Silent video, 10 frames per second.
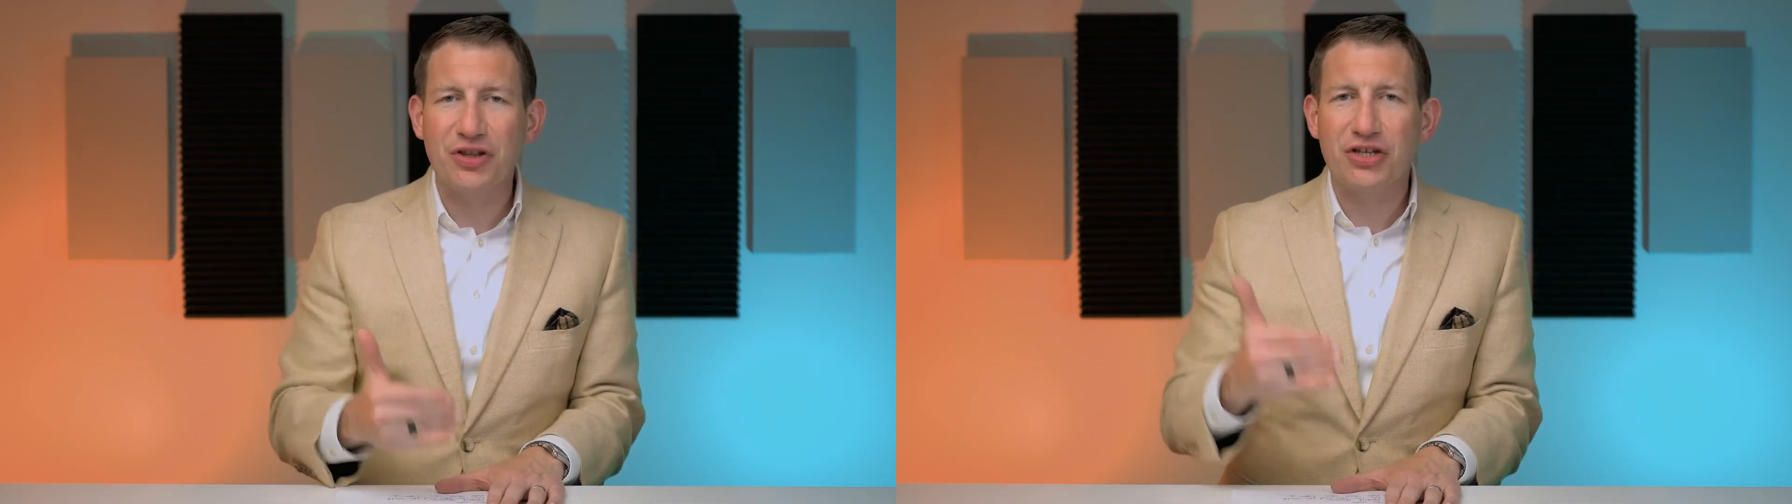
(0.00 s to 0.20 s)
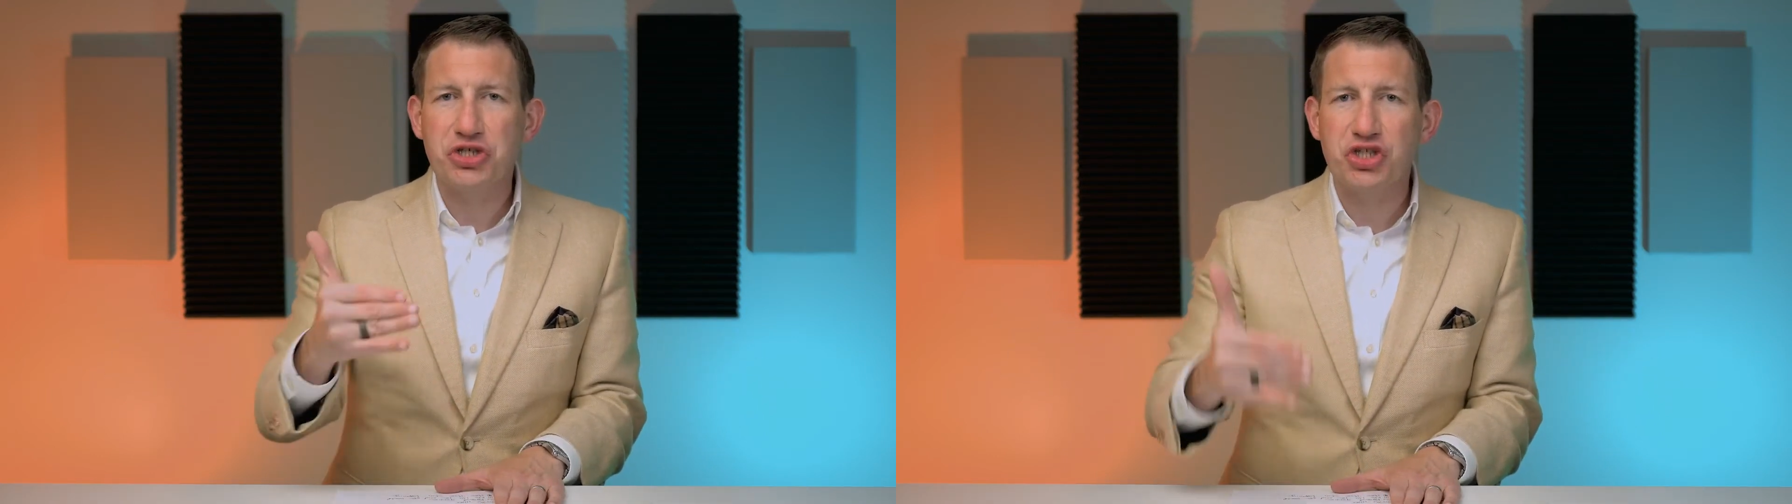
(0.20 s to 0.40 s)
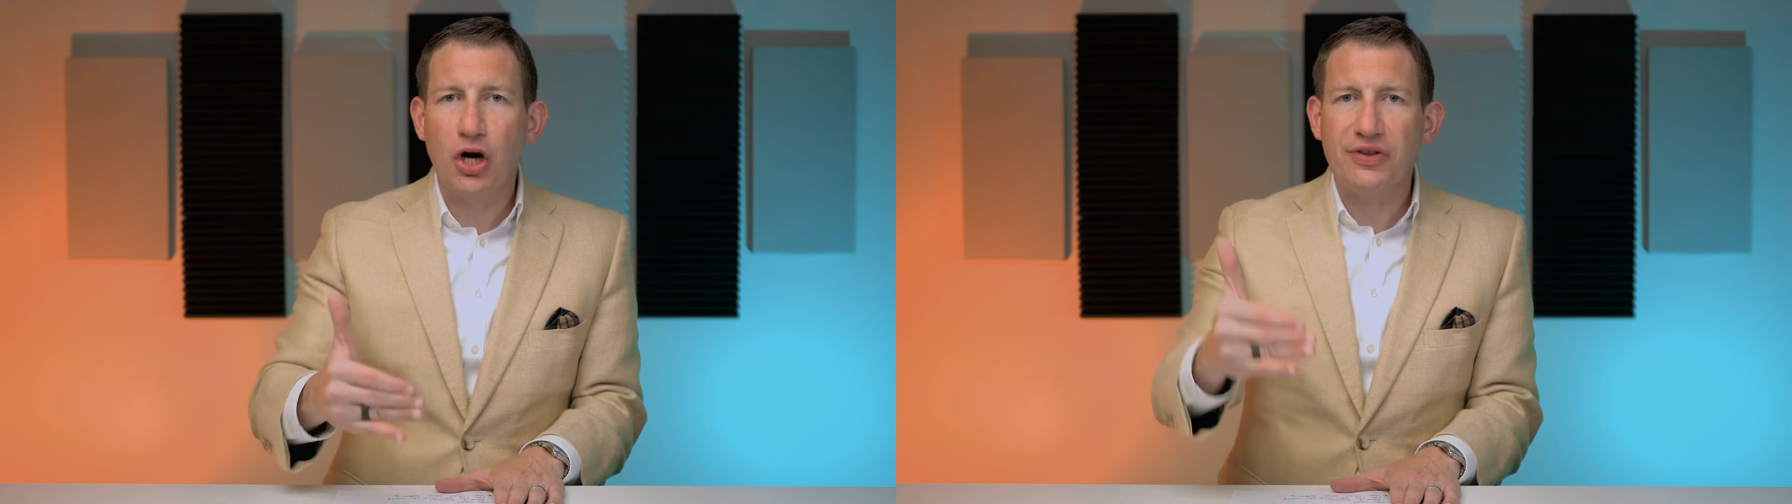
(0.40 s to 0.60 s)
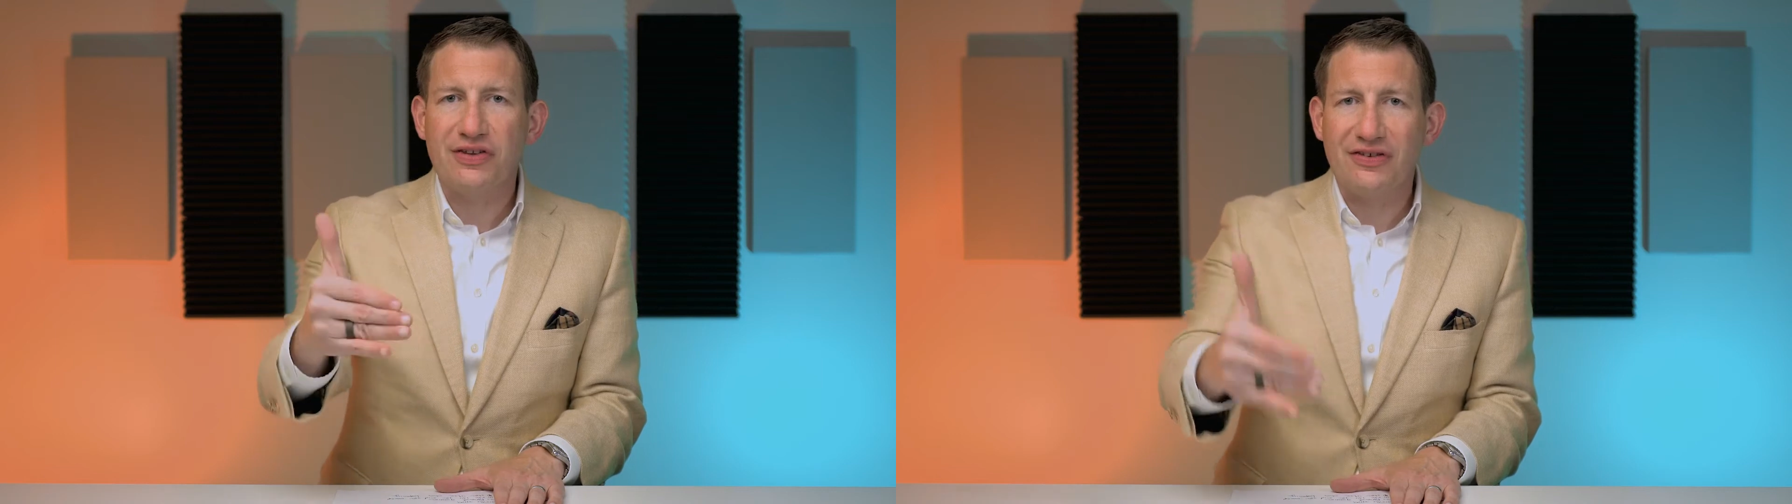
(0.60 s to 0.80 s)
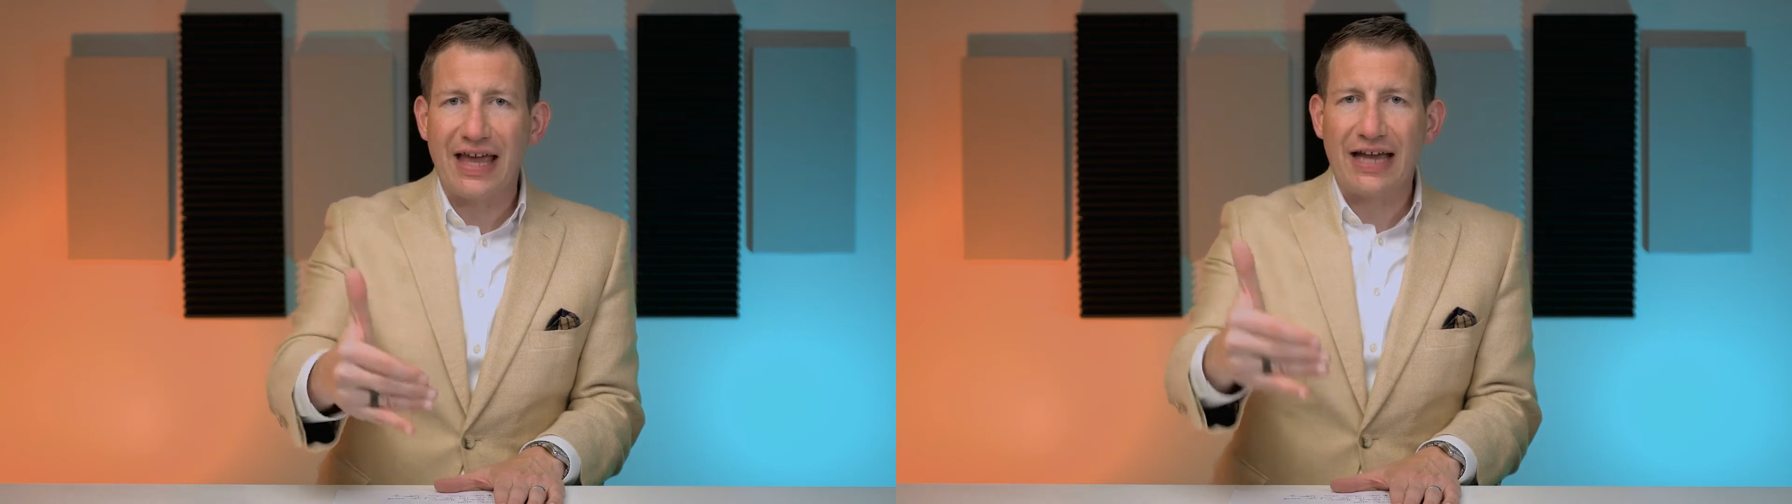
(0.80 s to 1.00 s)
that show this
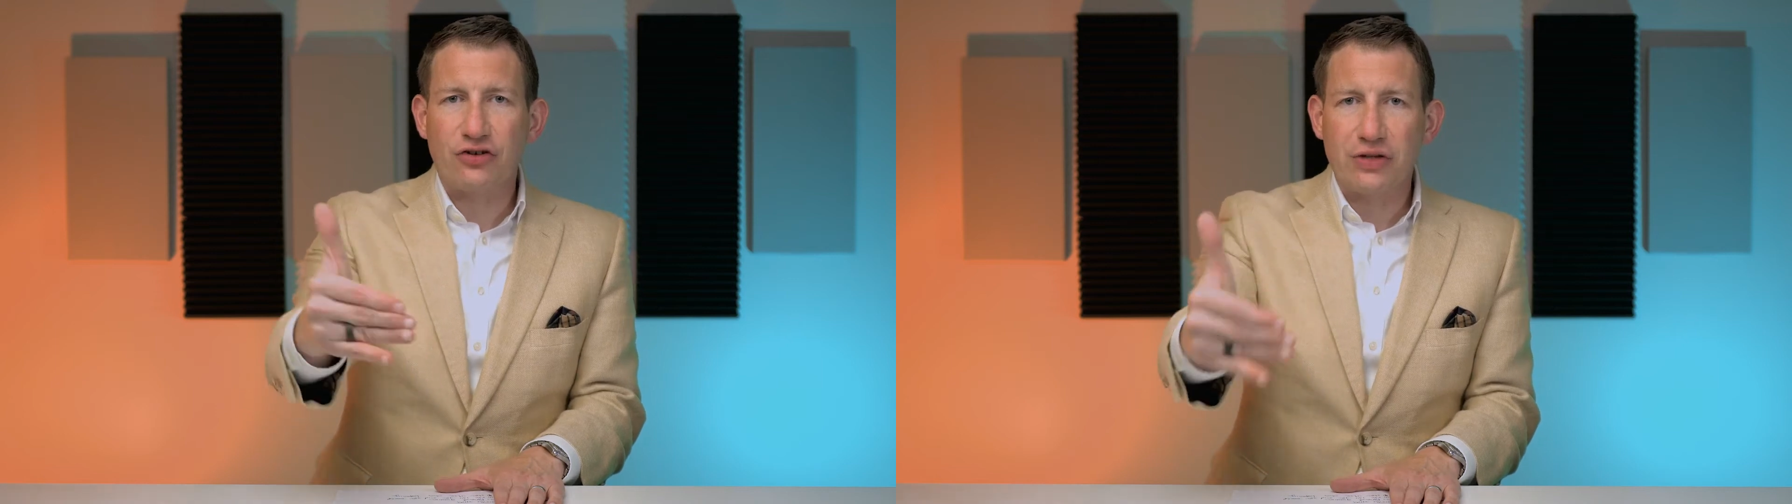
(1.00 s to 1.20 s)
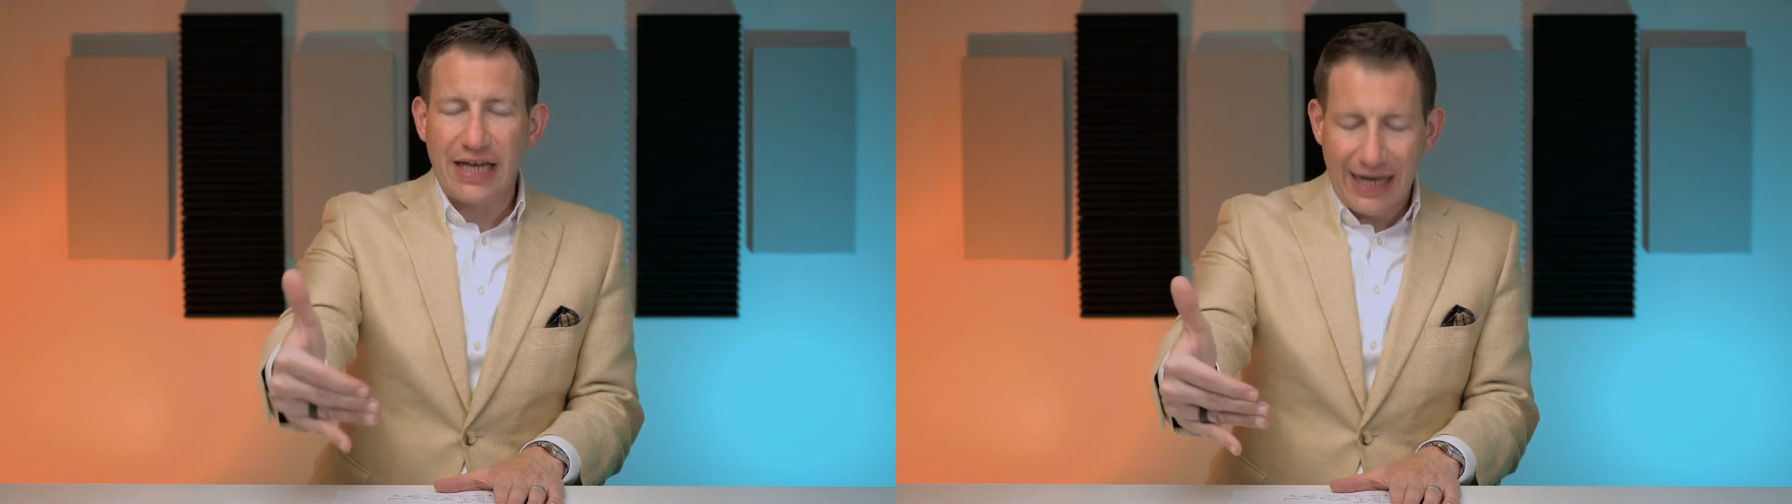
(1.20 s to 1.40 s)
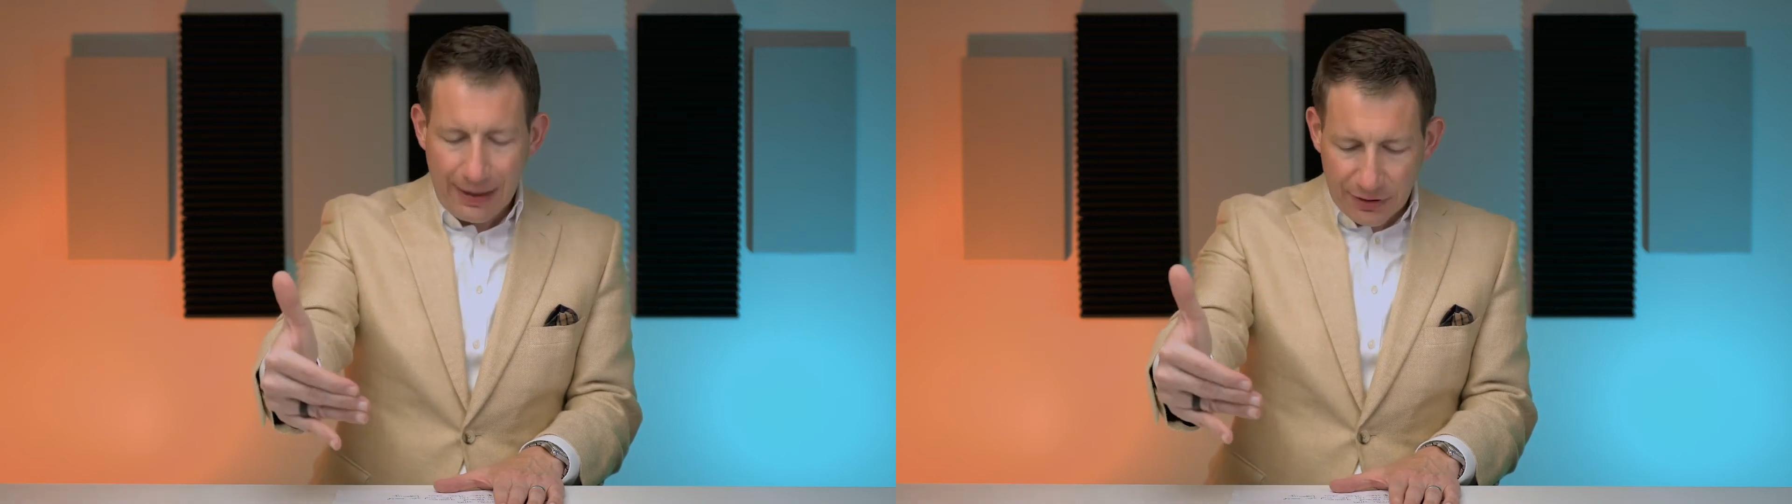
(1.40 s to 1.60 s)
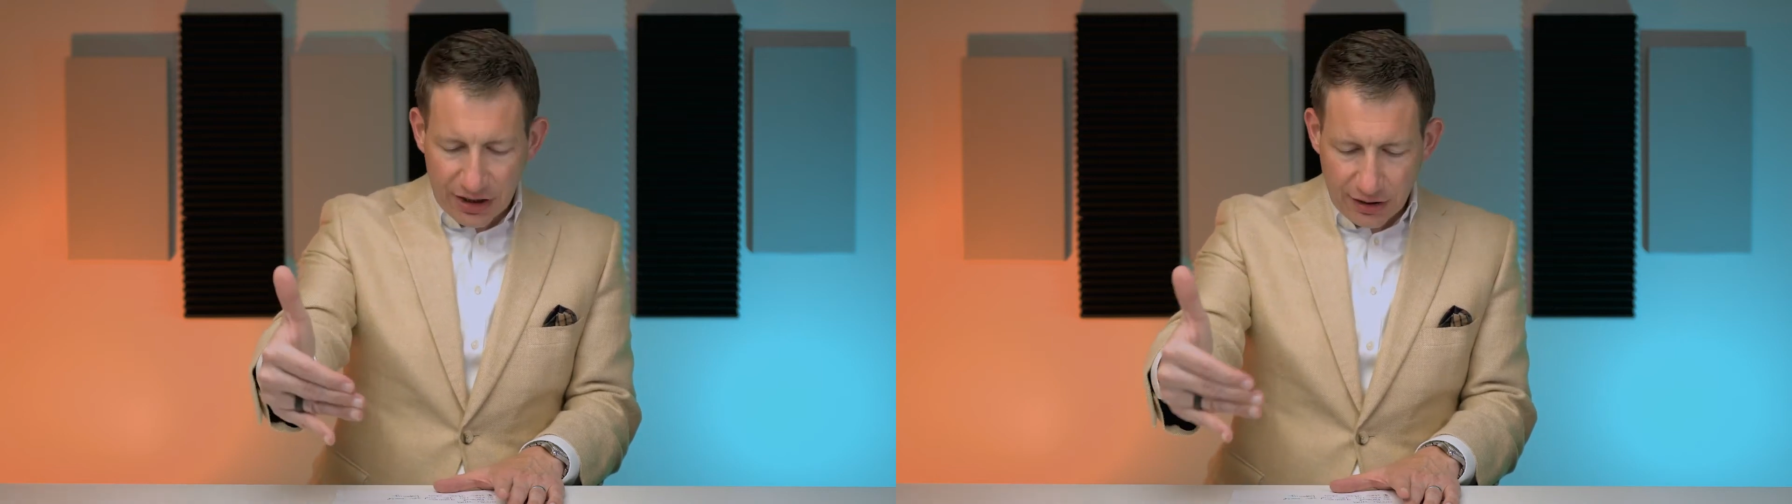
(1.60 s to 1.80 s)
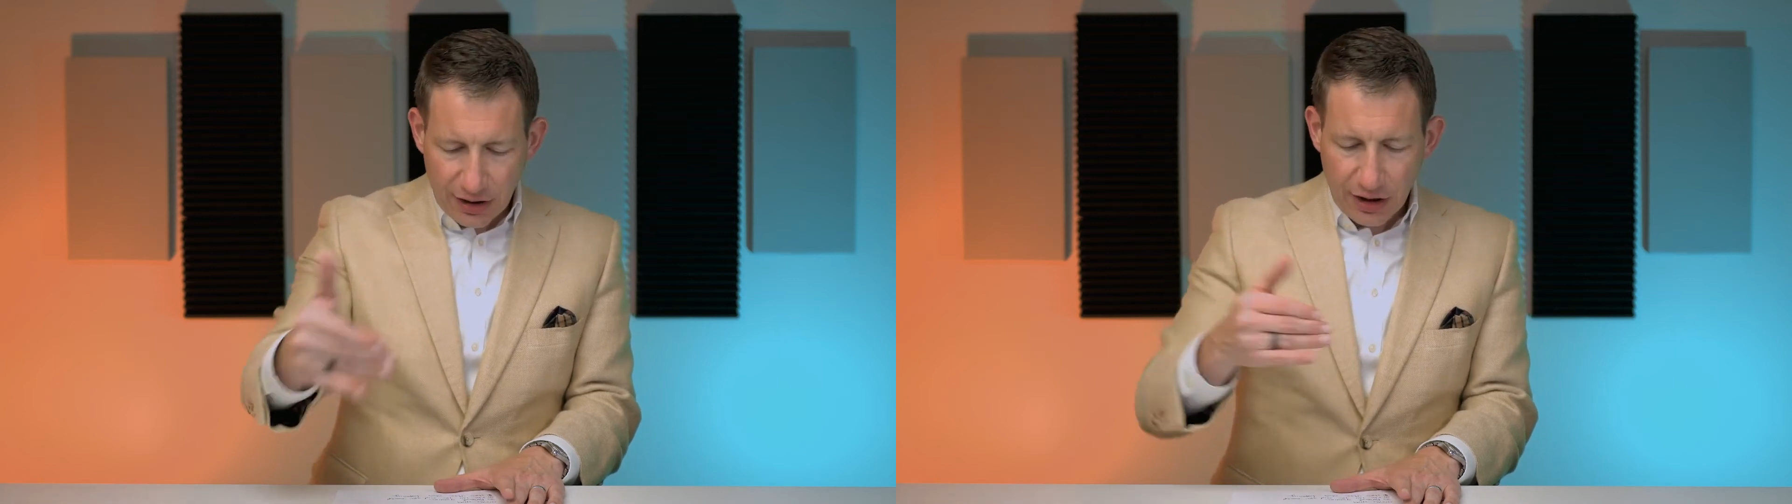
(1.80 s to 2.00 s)
is actually
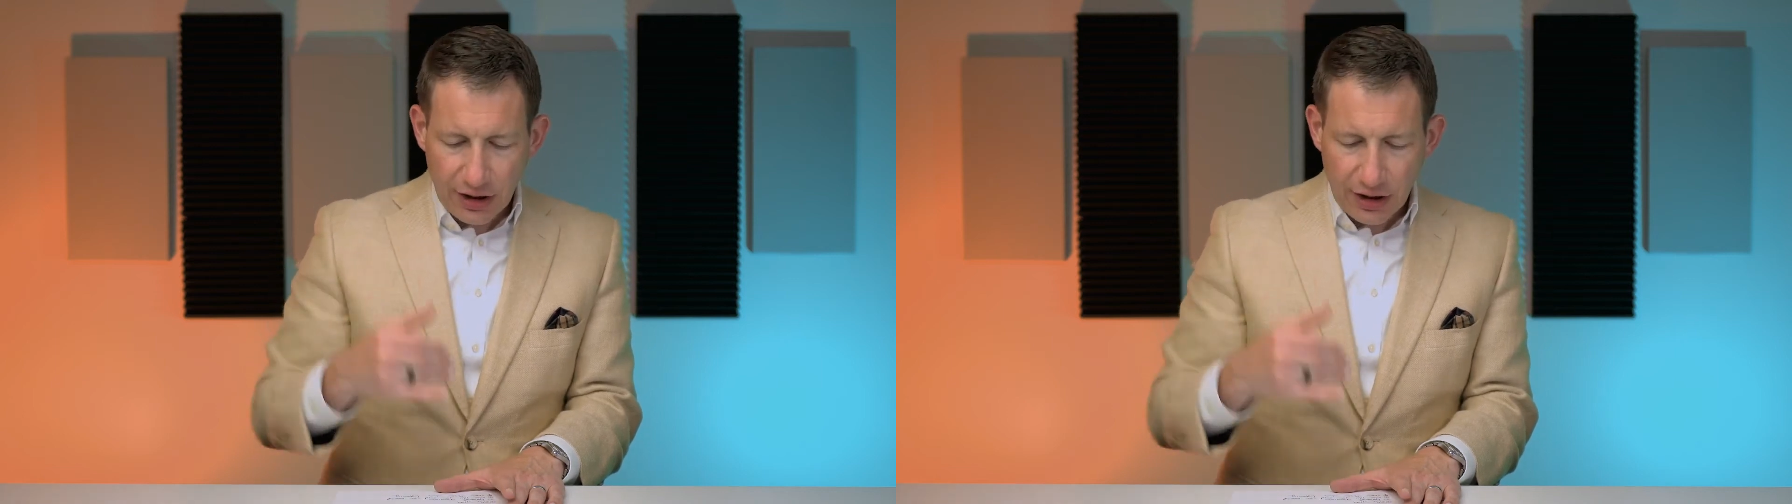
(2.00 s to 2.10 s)
happening.